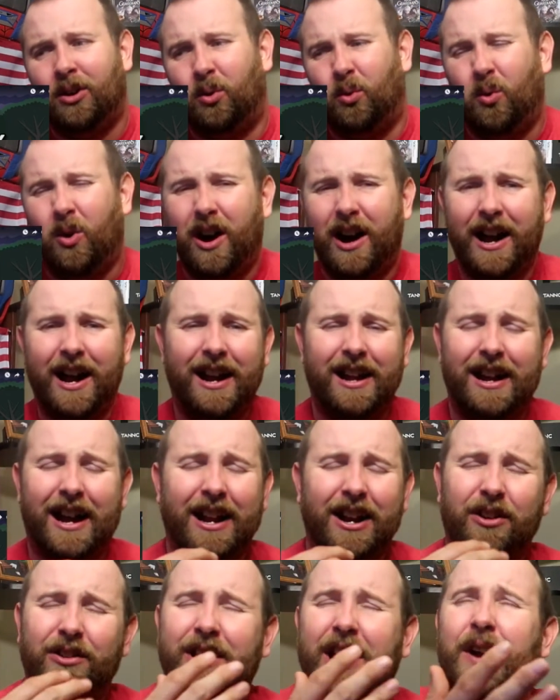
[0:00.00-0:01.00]
Why?
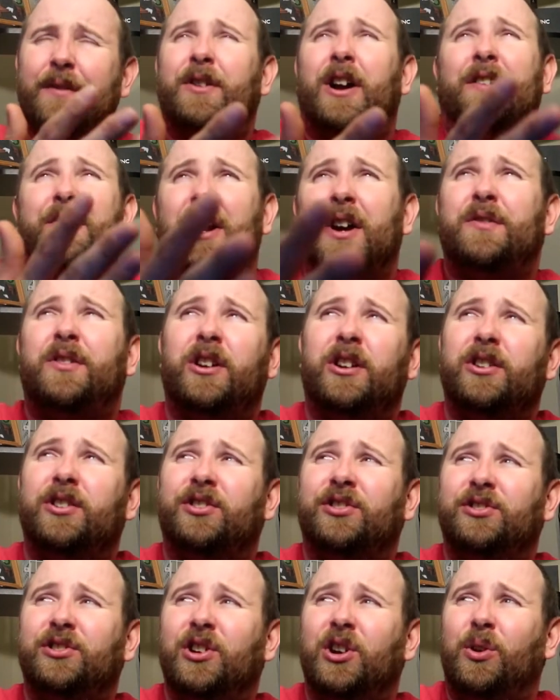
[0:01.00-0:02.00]
I've never
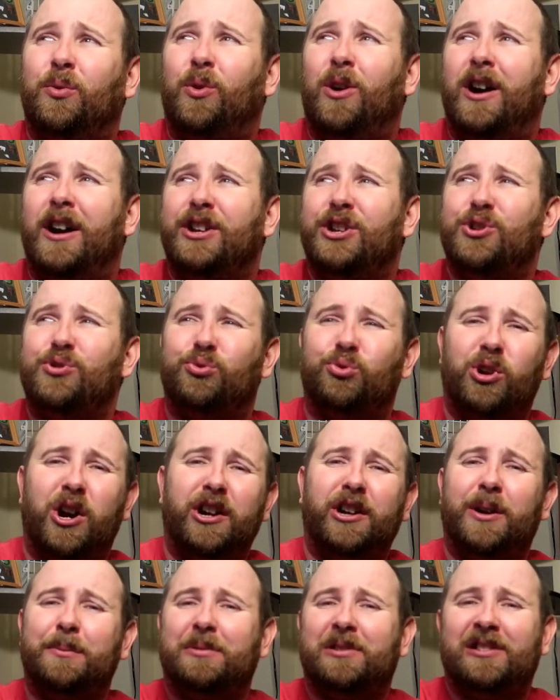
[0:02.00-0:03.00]
understood why you
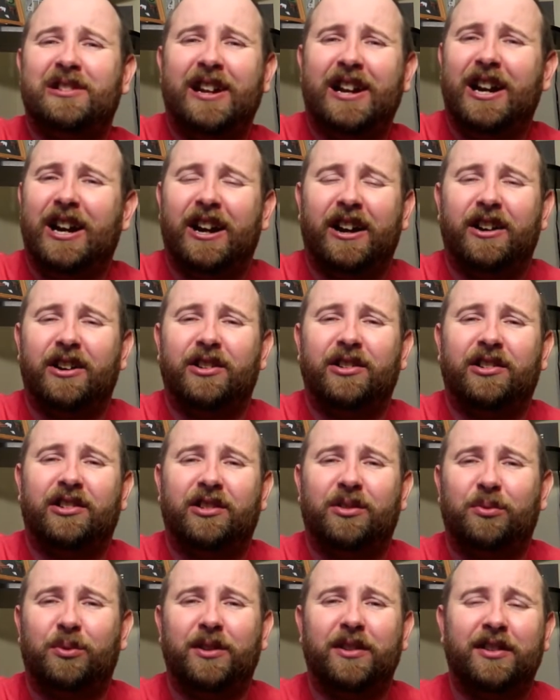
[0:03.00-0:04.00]
run
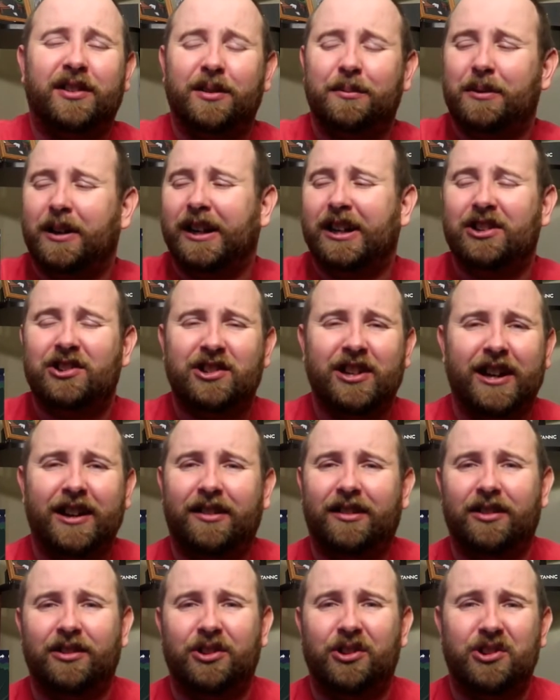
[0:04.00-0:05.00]
upstairs when somebody's
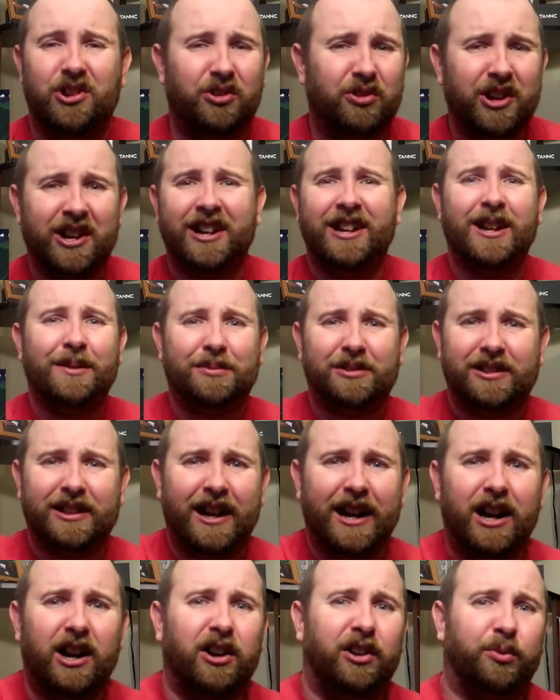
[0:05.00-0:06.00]
chasing you. You're running
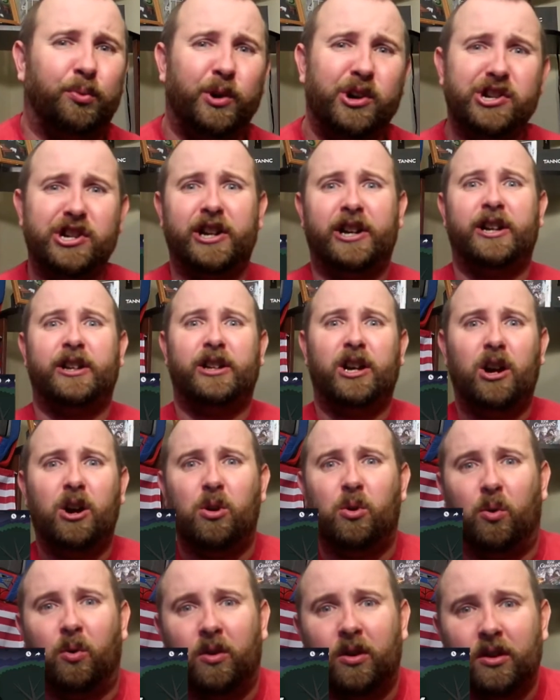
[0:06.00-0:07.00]
upstairs. Where are you going to
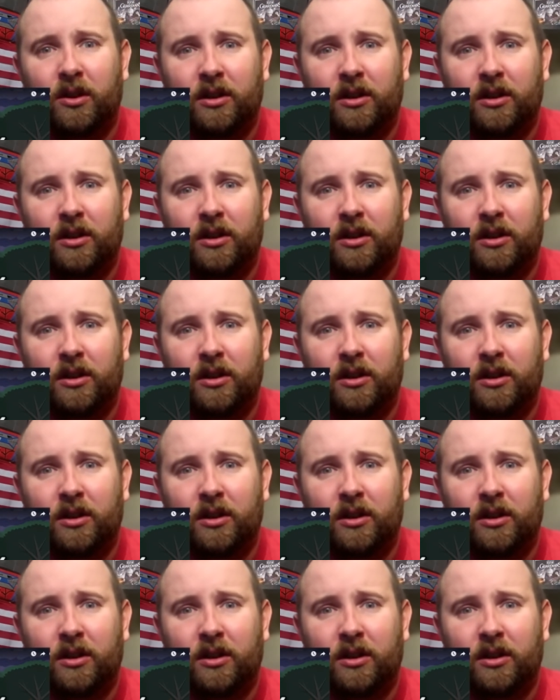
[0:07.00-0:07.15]
go?